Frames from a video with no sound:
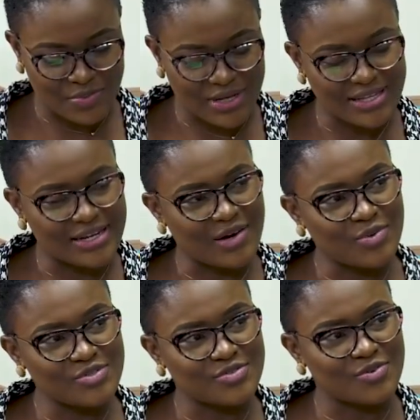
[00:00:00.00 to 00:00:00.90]
But then I
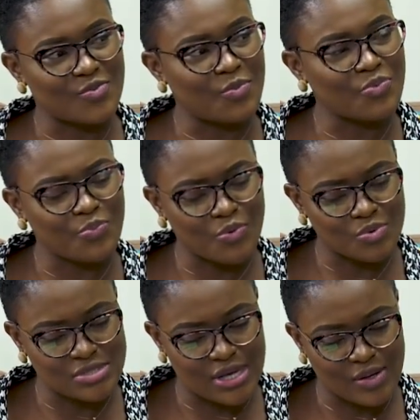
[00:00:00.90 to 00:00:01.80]
want to know what
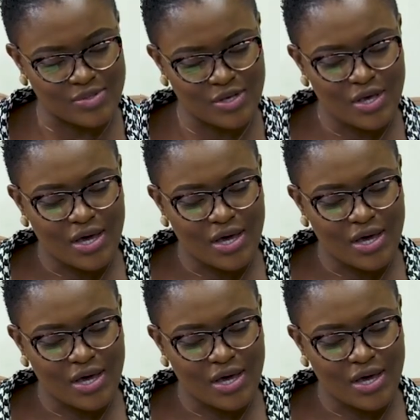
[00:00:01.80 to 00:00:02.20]
proposals